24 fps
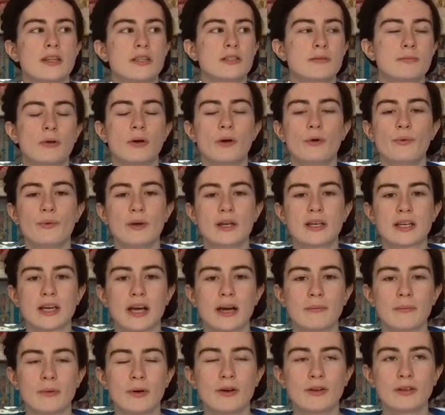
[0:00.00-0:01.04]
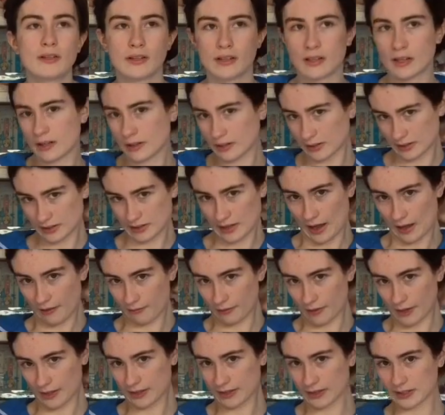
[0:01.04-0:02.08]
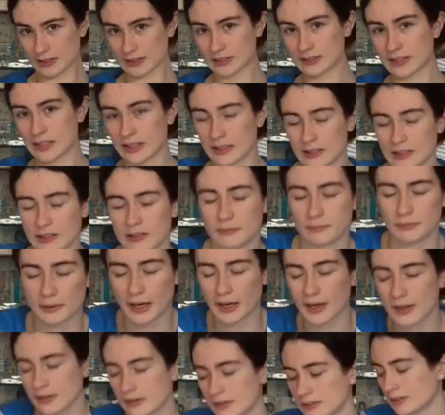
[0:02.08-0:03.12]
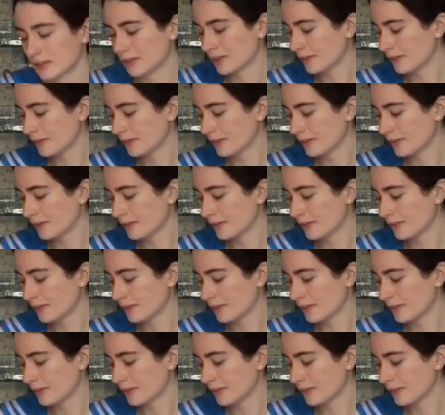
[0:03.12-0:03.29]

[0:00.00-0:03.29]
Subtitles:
They just put a wig cap on and then just have like this thing at the back.